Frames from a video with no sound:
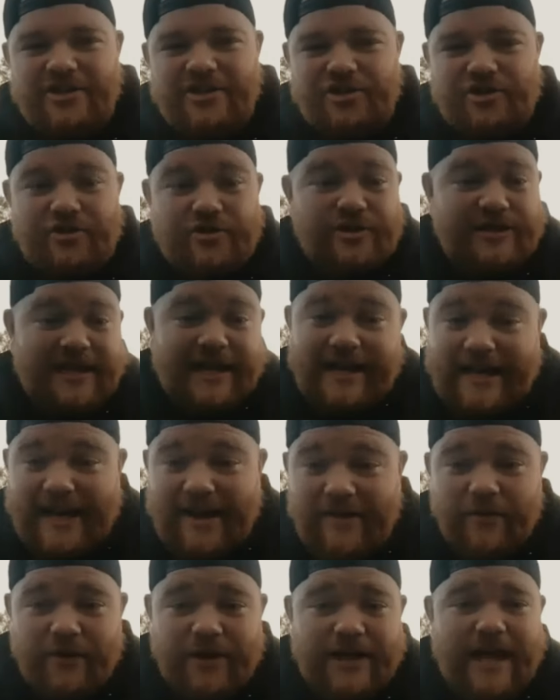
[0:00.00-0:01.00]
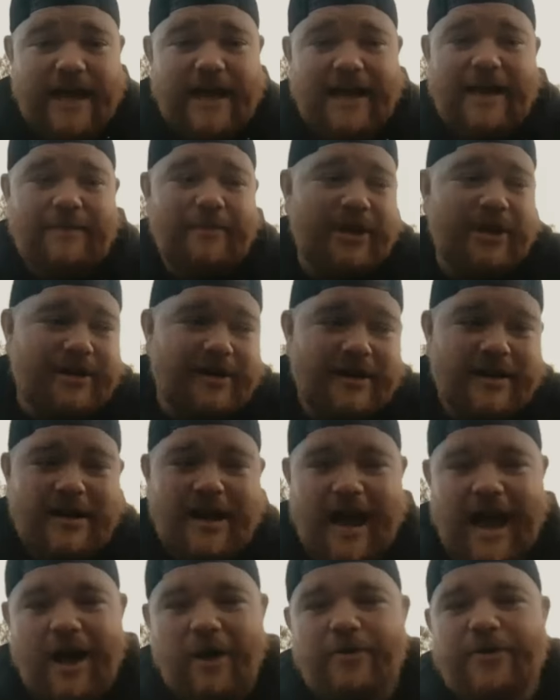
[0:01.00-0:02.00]
just did it every day i mean
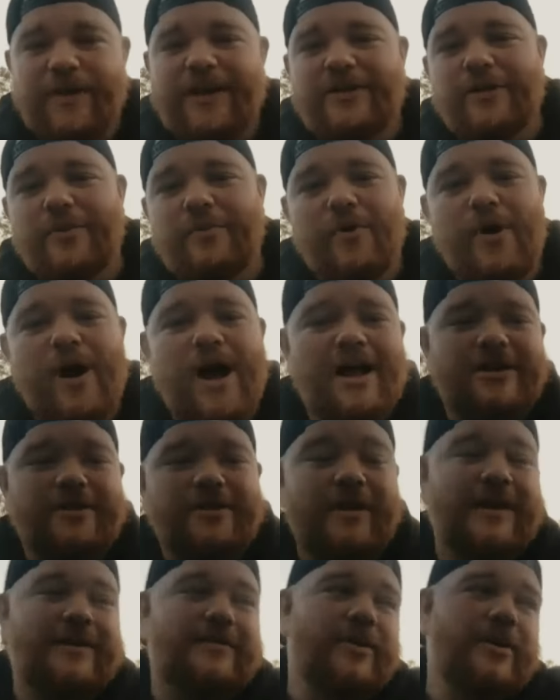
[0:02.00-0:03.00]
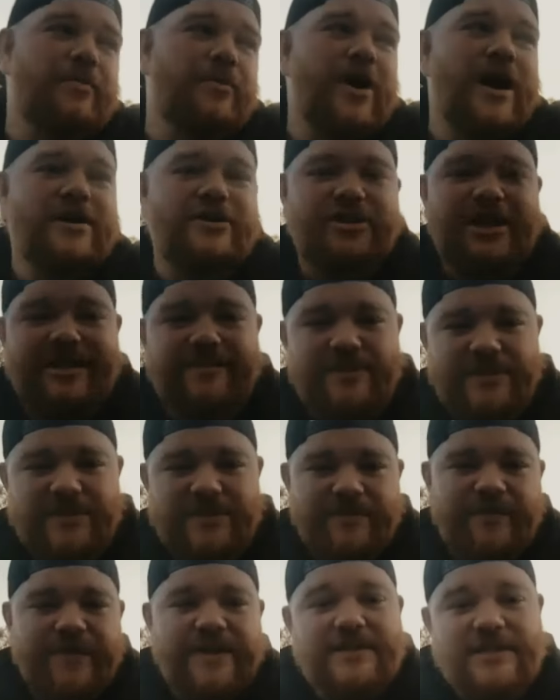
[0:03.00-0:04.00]
i don't think lebron like lebron james
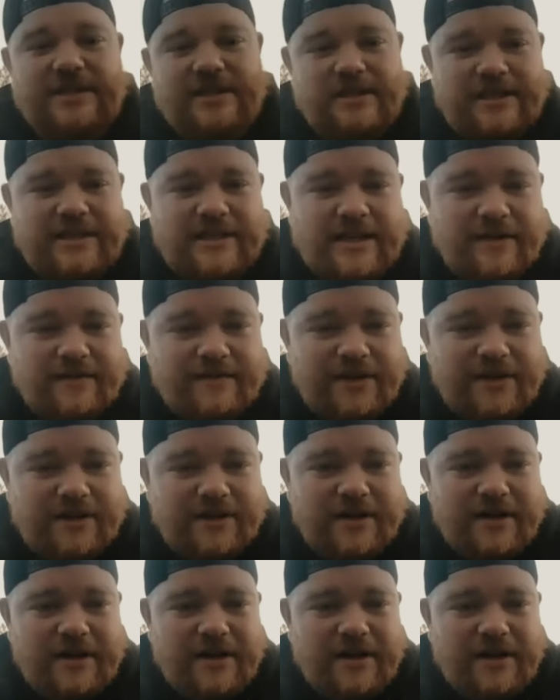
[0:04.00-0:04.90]
is physically gifted